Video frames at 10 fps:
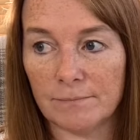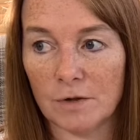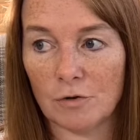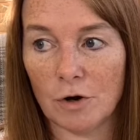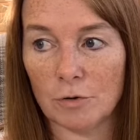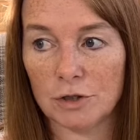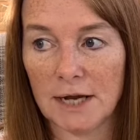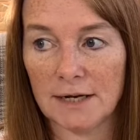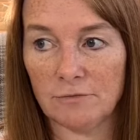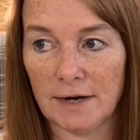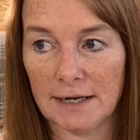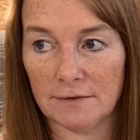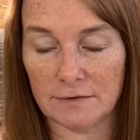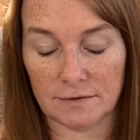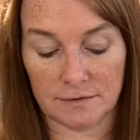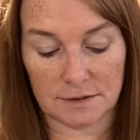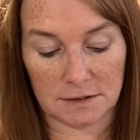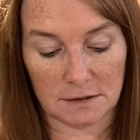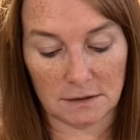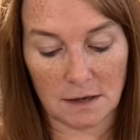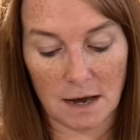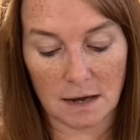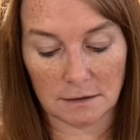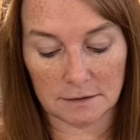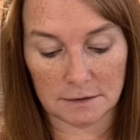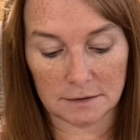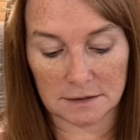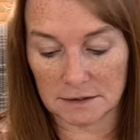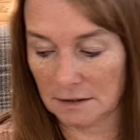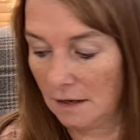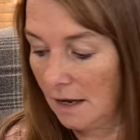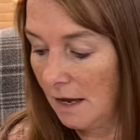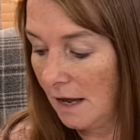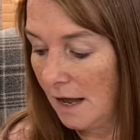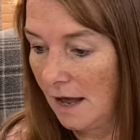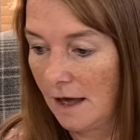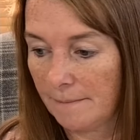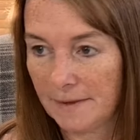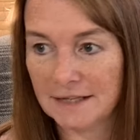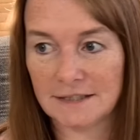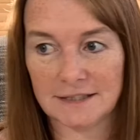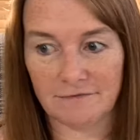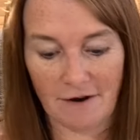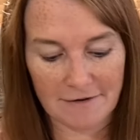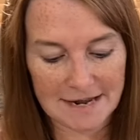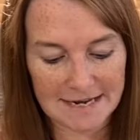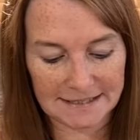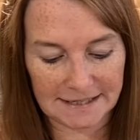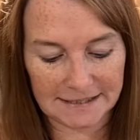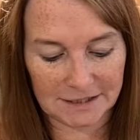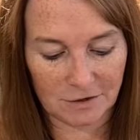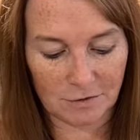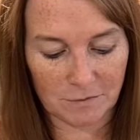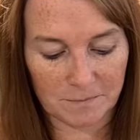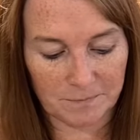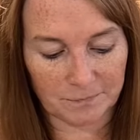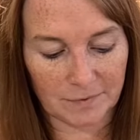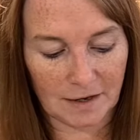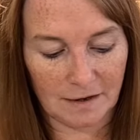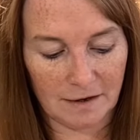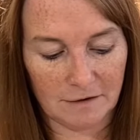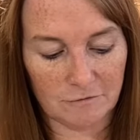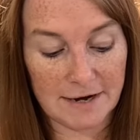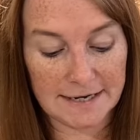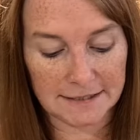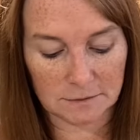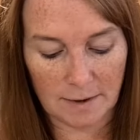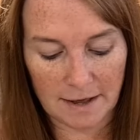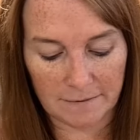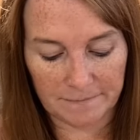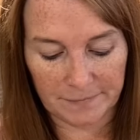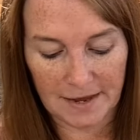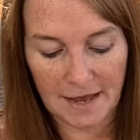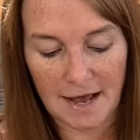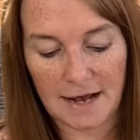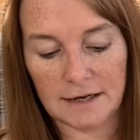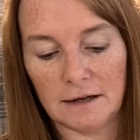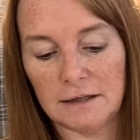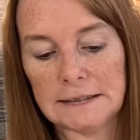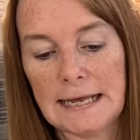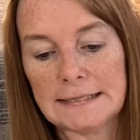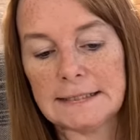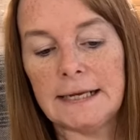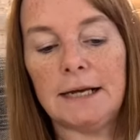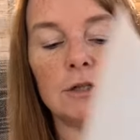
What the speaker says: crocheted wreaths and garlands, is very easy to read as well. And lastly, I'll